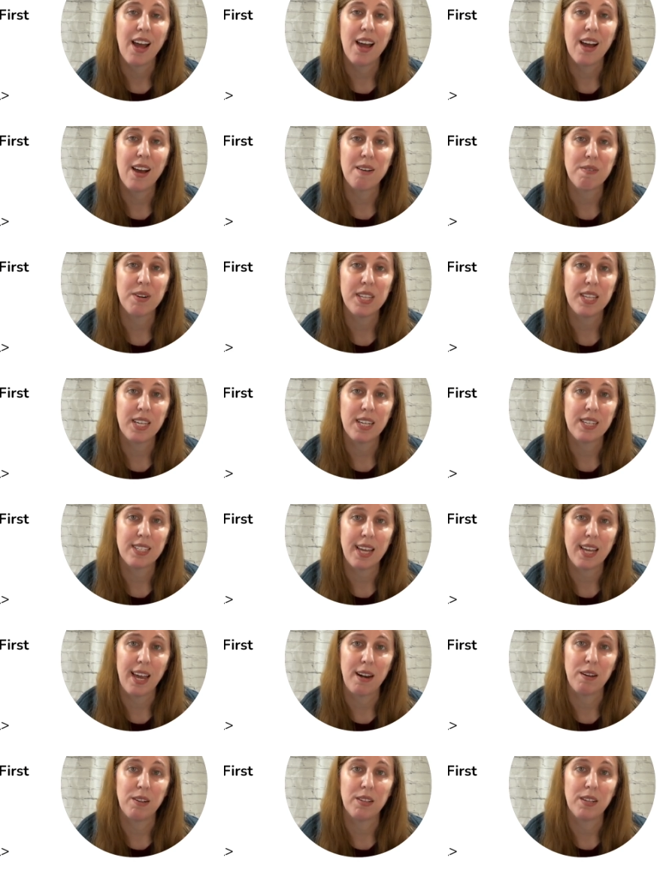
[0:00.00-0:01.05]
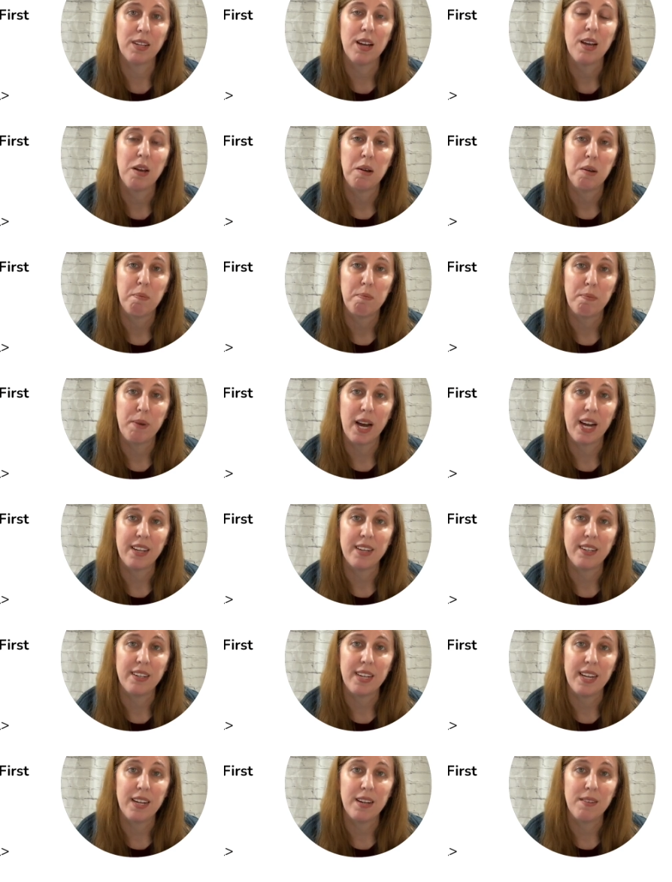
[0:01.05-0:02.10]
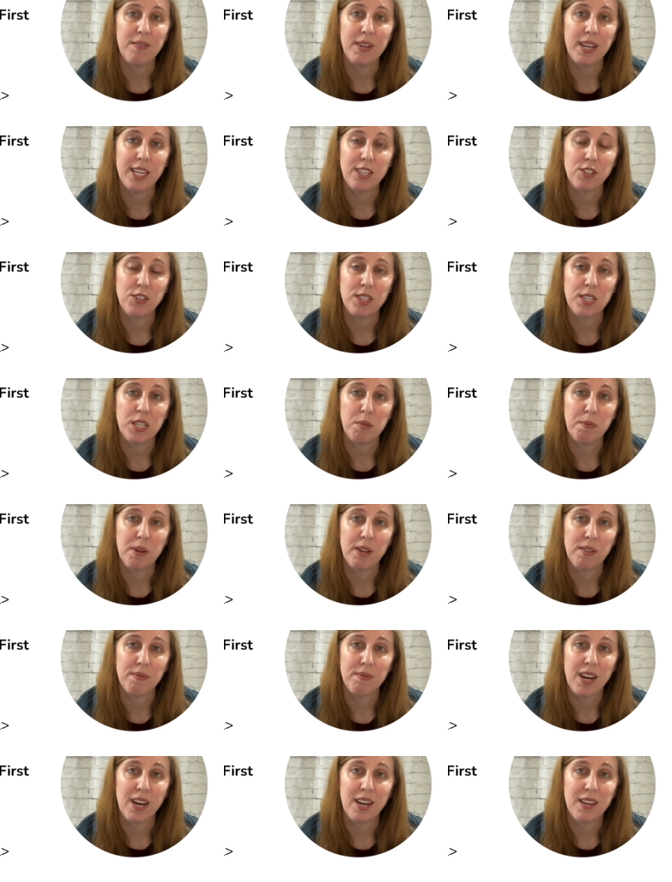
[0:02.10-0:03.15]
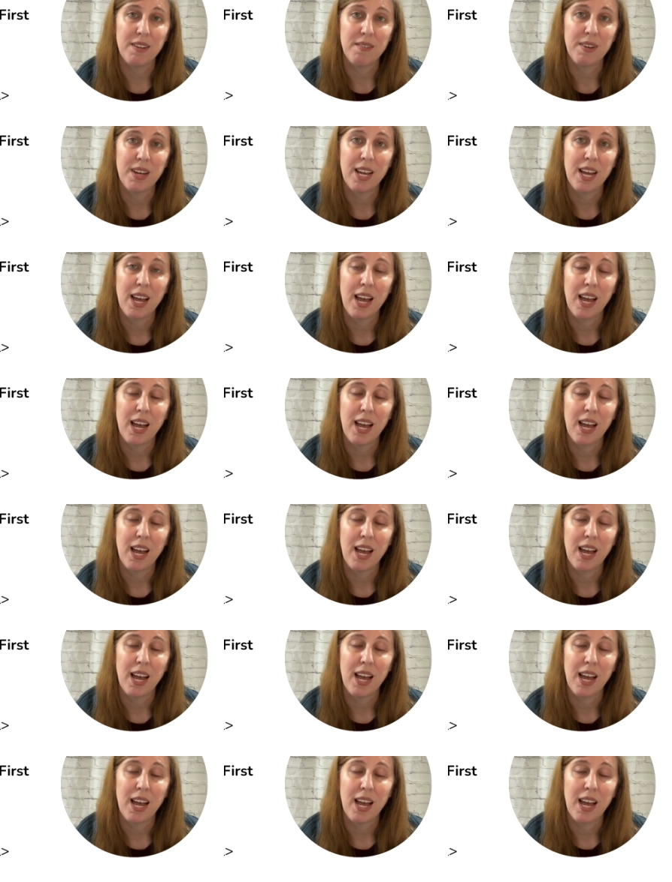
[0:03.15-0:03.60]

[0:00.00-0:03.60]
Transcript: Everything is handled by native HTML5,